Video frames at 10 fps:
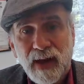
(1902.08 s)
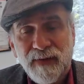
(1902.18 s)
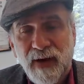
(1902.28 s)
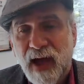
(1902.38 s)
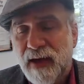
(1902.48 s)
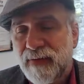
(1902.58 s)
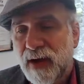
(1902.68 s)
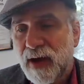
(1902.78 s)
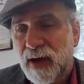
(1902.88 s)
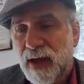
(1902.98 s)
if I have
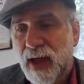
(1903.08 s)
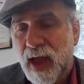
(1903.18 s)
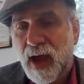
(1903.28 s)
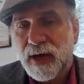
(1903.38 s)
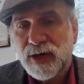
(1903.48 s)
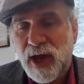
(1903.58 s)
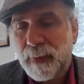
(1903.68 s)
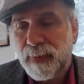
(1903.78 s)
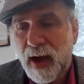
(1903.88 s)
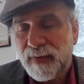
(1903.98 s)
a AI
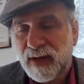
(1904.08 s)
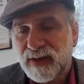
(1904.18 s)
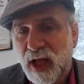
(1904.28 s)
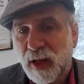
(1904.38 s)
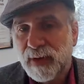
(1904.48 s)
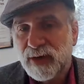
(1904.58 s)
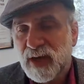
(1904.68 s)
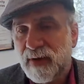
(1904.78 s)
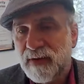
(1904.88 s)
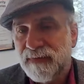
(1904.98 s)
chatbot that's helping
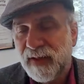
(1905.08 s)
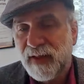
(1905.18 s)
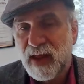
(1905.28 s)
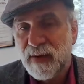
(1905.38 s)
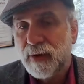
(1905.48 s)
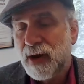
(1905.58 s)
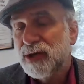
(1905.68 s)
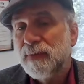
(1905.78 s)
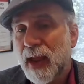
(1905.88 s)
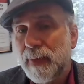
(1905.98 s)
someone fill out
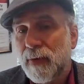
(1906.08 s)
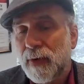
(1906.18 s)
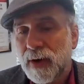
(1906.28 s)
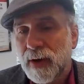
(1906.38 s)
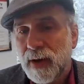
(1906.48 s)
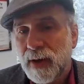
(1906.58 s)
immigration paperwork